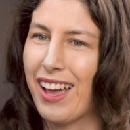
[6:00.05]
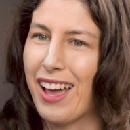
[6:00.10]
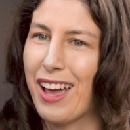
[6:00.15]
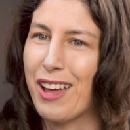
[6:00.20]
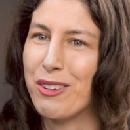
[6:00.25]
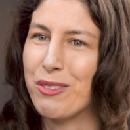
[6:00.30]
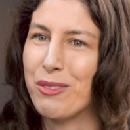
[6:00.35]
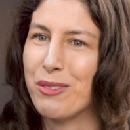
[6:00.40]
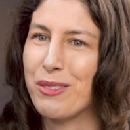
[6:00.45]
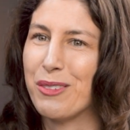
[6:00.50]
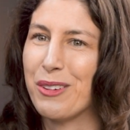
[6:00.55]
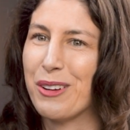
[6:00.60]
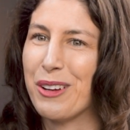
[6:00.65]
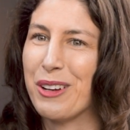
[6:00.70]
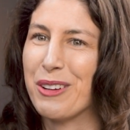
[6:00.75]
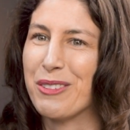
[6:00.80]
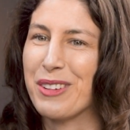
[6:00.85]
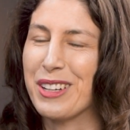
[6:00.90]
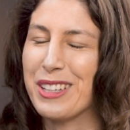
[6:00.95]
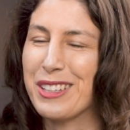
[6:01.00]
And
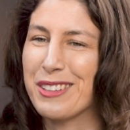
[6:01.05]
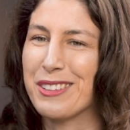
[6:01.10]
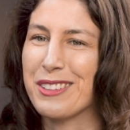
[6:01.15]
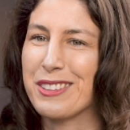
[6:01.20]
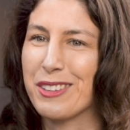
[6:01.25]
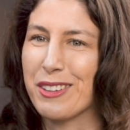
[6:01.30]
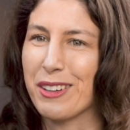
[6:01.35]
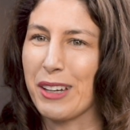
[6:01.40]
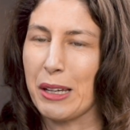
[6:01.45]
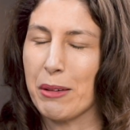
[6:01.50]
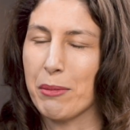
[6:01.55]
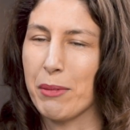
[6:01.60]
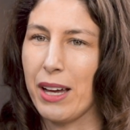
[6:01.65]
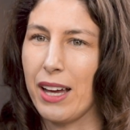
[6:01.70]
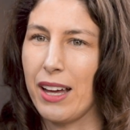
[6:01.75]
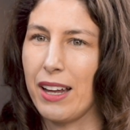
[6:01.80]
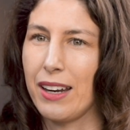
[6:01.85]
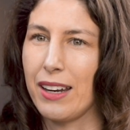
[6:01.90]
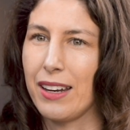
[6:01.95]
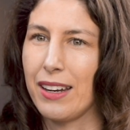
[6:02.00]
when you're talking
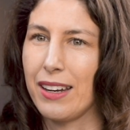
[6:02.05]
about